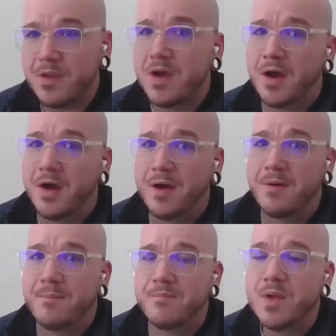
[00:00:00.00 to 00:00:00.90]

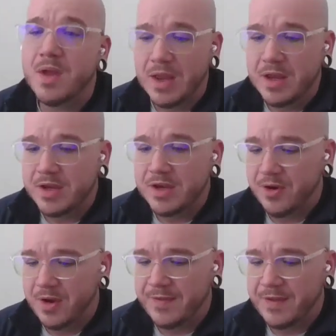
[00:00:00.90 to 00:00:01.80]
Um, you
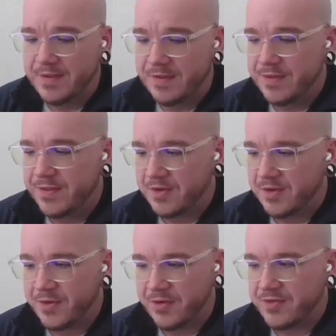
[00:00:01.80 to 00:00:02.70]
know, and then
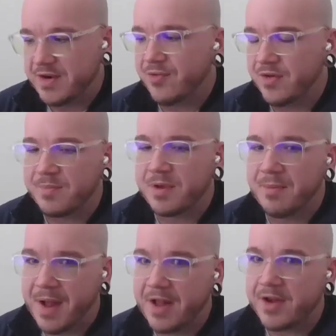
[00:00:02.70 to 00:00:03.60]
there there's definitely some
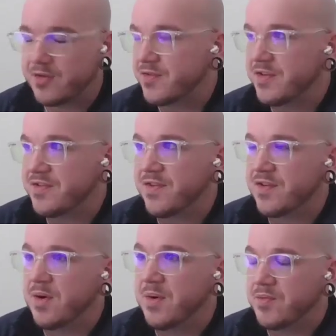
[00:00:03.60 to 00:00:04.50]
competitors to
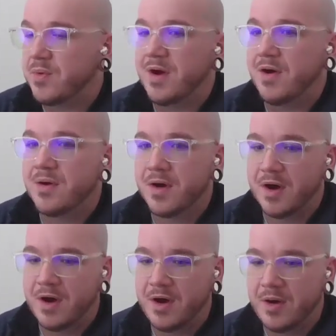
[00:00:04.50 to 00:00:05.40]
Cisco as well.
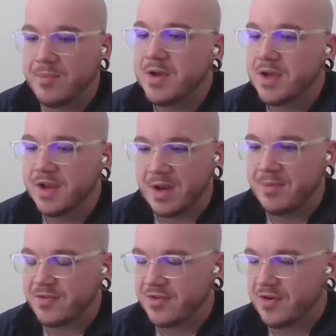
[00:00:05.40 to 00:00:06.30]
Um, you know, I
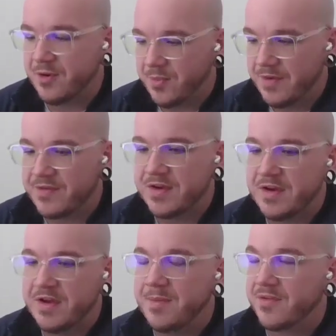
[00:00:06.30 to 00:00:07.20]
mentioned
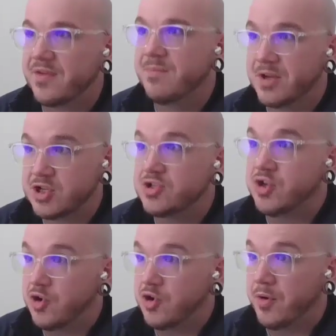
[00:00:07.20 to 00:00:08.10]
Arista, I mis- mentioned
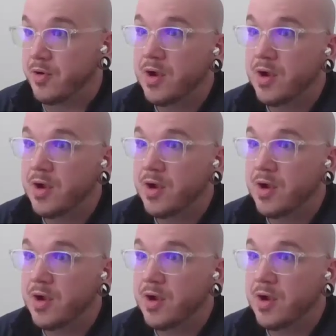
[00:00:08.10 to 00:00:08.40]
Juniper.